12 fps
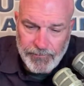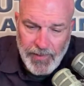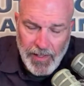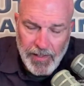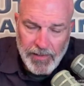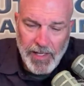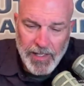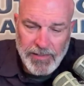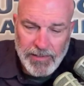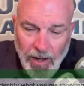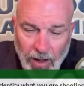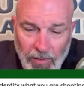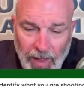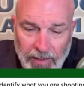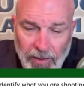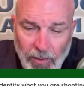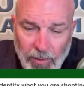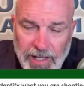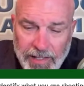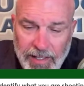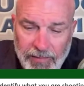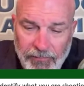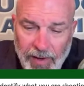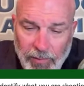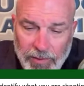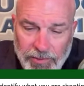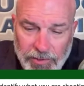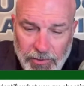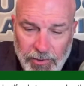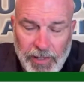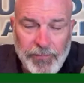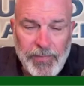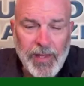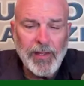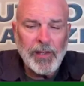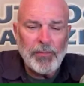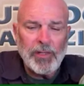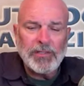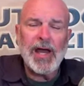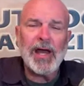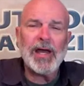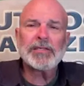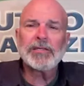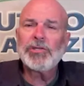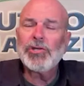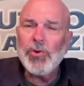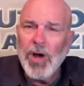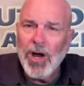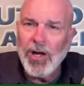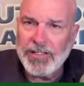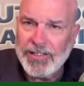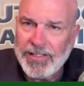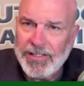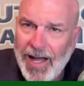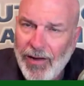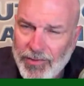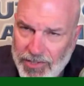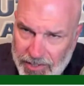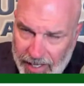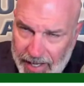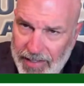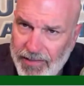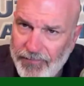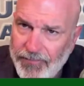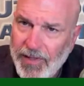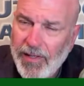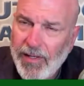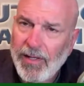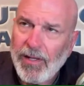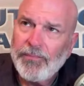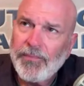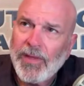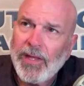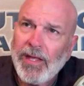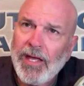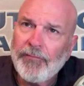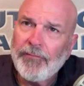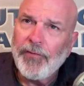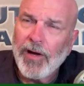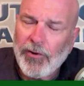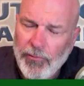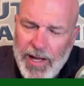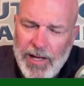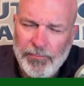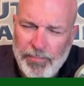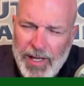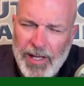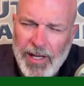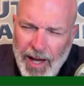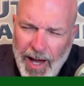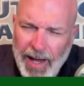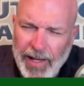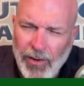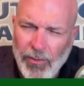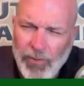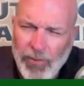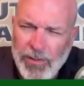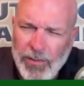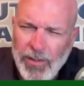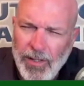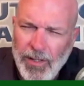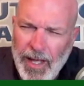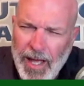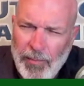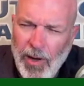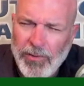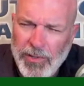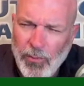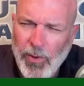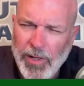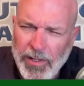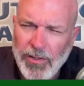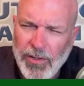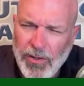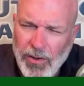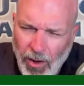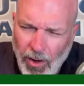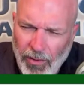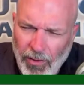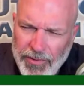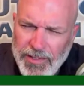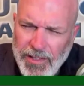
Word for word: Josh says, "All I know is identify what you're shooting." But Josh, you hunt downstate. If a great big coyote came out to one of your calls